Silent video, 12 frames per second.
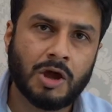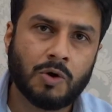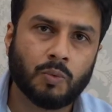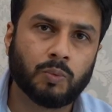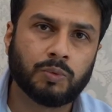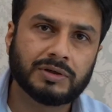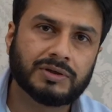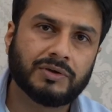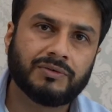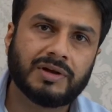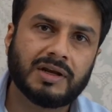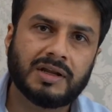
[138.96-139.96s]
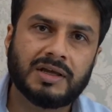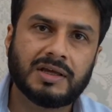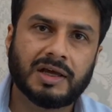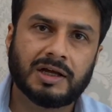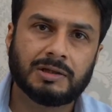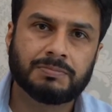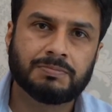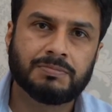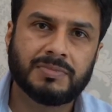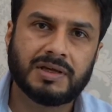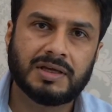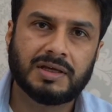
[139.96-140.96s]
What really helped
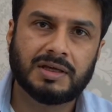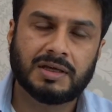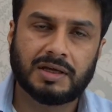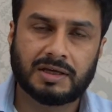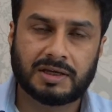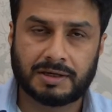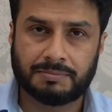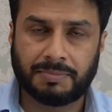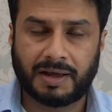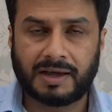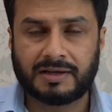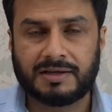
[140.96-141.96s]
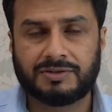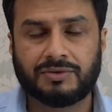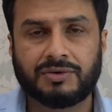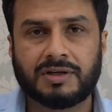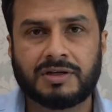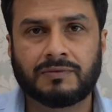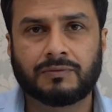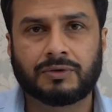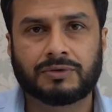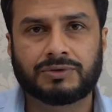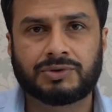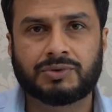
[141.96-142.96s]
me get back into reading
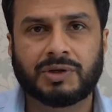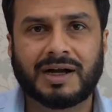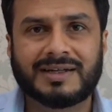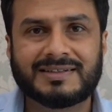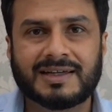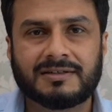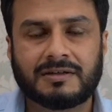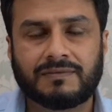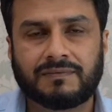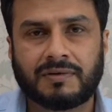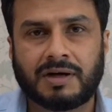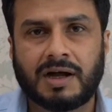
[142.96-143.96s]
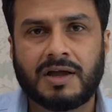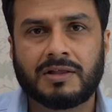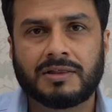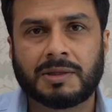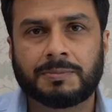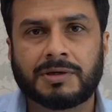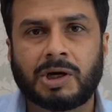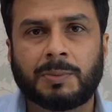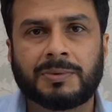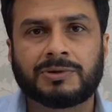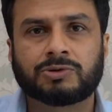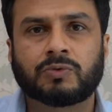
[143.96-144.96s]
was to identify the
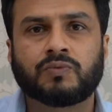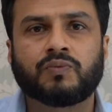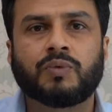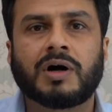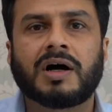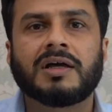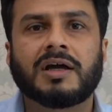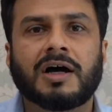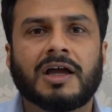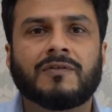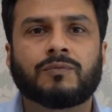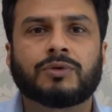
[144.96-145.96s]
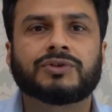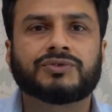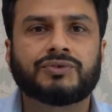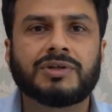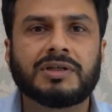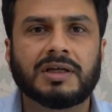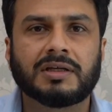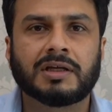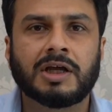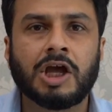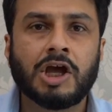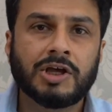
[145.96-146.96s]
purpose of why I was reading.
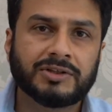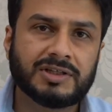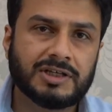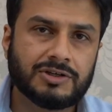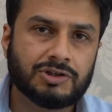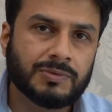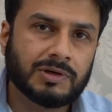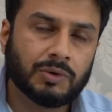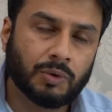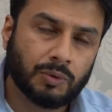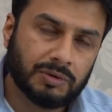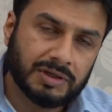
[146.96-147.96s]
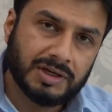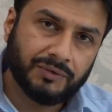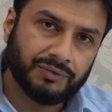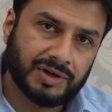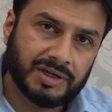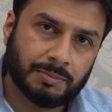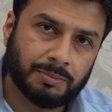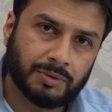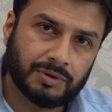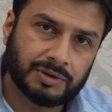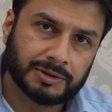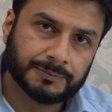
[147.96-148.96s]
See, you will only read a
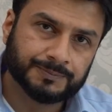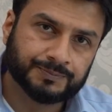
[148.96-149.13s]
book